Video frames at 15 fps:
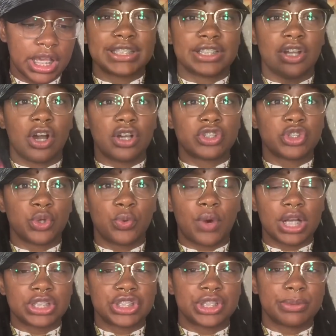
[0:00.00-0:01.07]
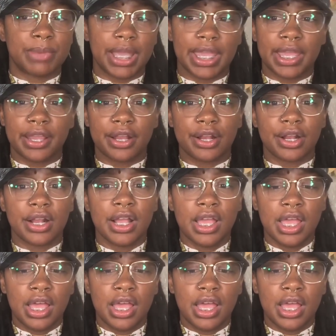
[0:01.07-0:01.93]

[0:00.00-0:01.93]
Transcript: And also washing my hair.